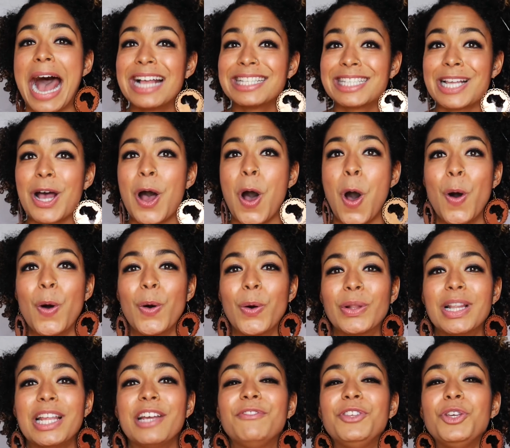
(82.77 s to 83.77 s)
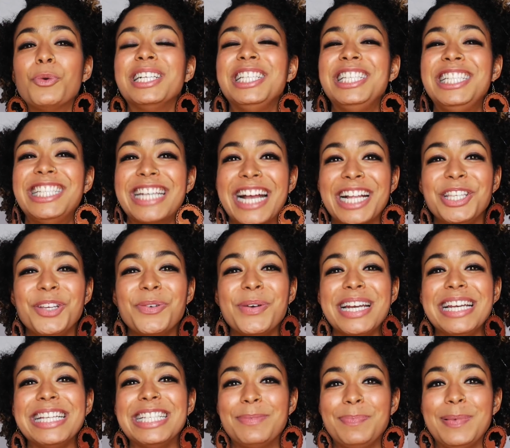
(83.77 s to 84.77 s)
as a whole if you are
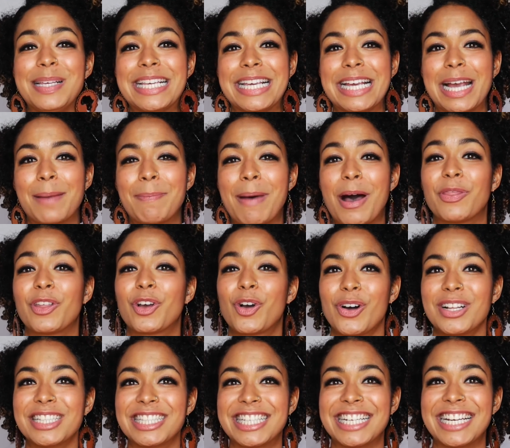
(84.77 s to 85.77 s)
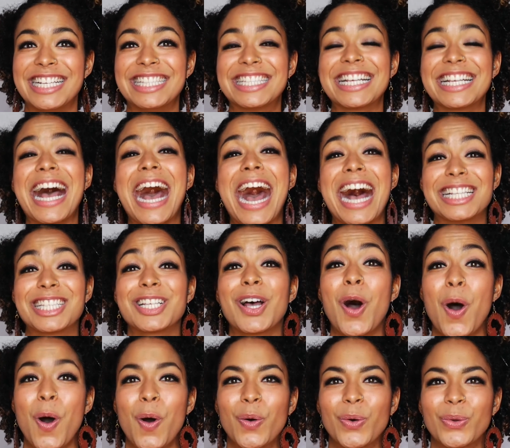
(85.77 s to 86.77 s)
genuinely speaking about the continent as a
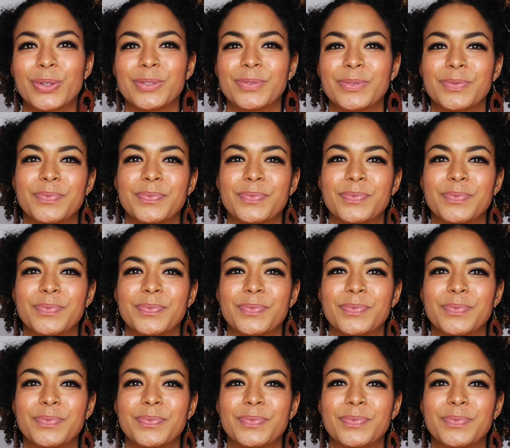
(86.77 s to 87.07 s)
whole.